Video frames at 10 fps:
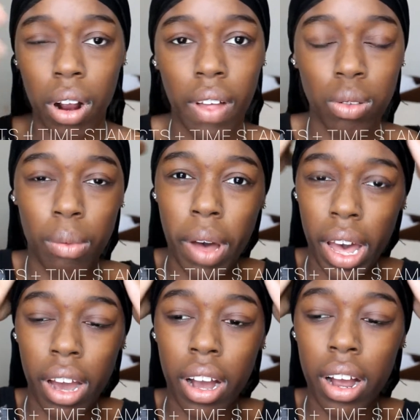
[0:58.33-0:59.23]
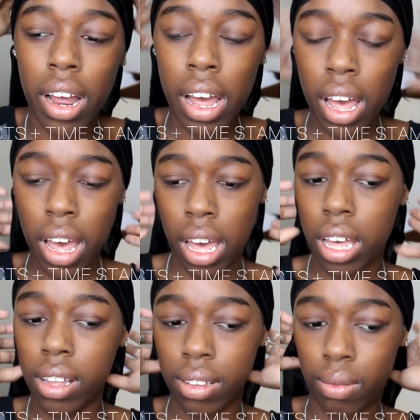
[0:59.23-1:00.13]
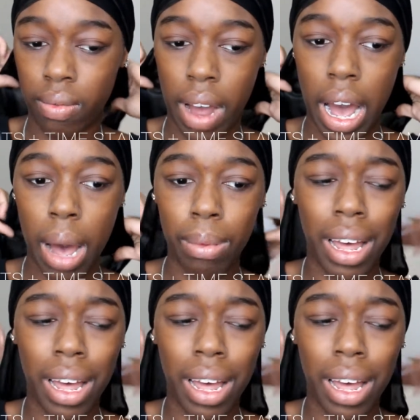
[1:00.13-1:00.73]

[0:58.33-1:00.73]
that's why my hair is wrapped.